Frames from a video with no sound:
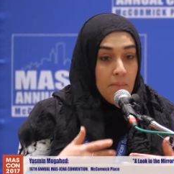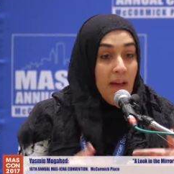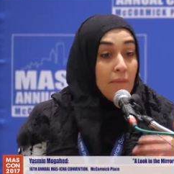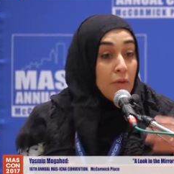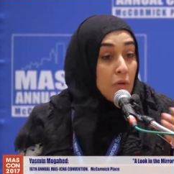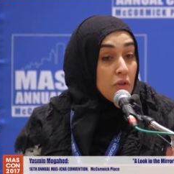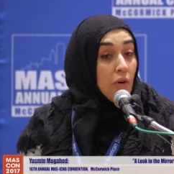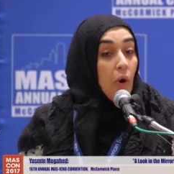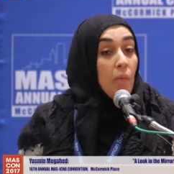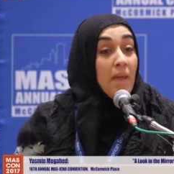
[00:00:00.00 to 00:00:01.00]
That
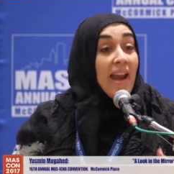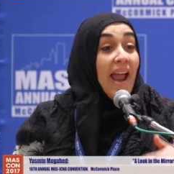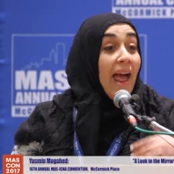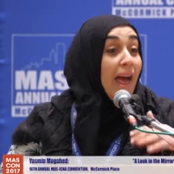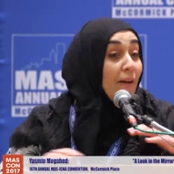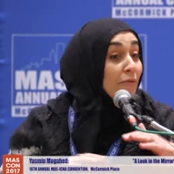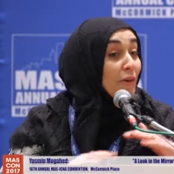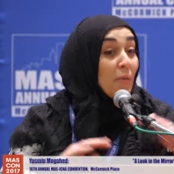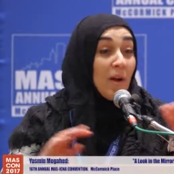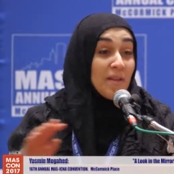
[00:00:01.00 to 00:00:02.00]
future home that
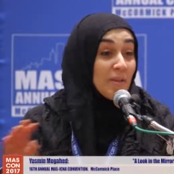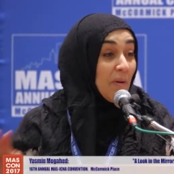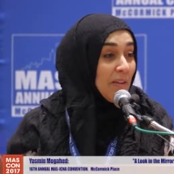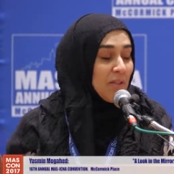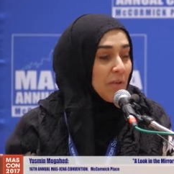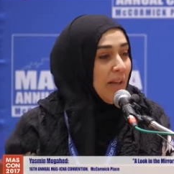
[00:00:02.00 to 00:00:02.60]
everyone is going to.